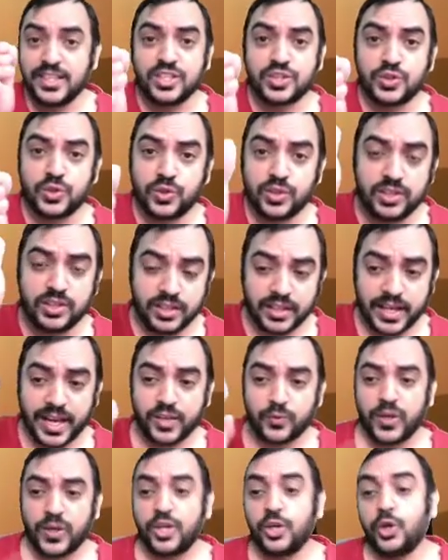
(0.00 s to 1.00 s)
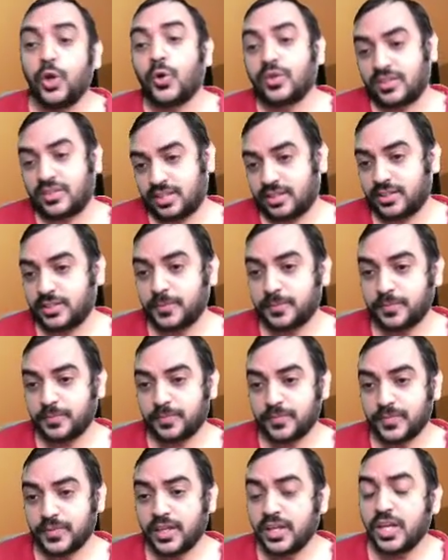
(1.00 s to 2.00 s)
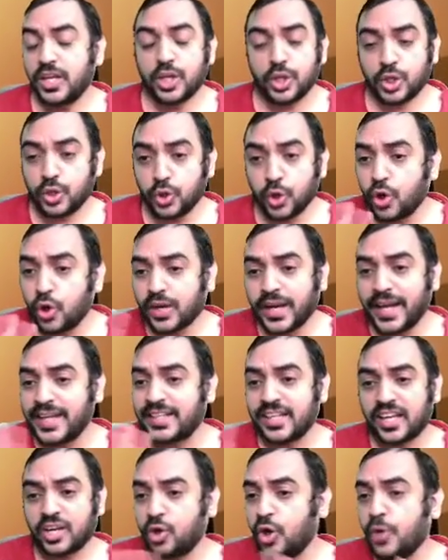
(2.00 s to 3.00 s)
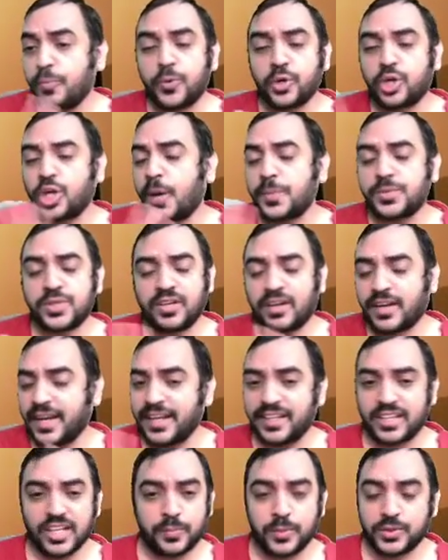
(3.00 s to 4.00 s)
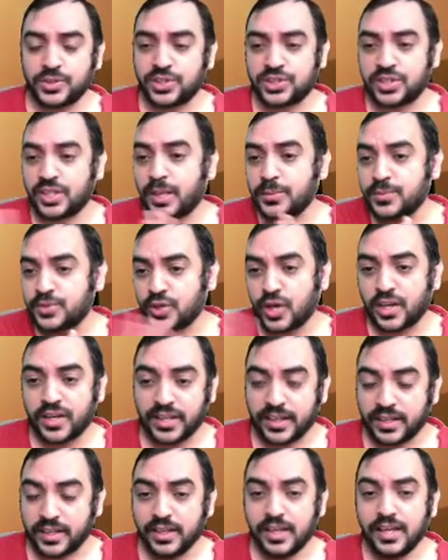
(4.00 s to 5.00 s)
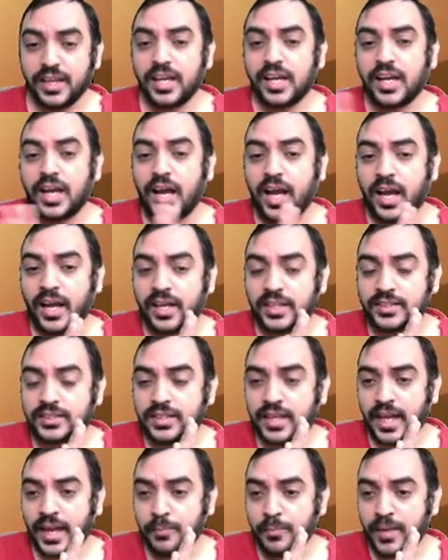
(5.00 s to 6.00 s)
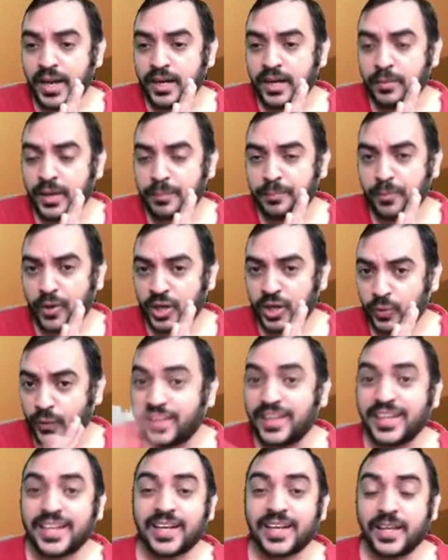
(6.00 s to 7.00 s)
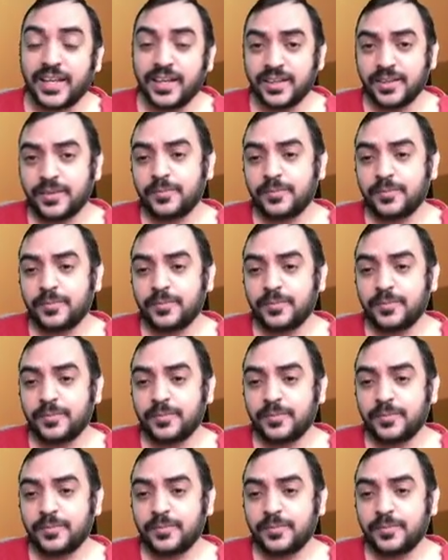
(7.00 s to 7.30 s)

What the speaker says: So write one note. No writer, no put option writer position. I'm sorry. I made my point very clear.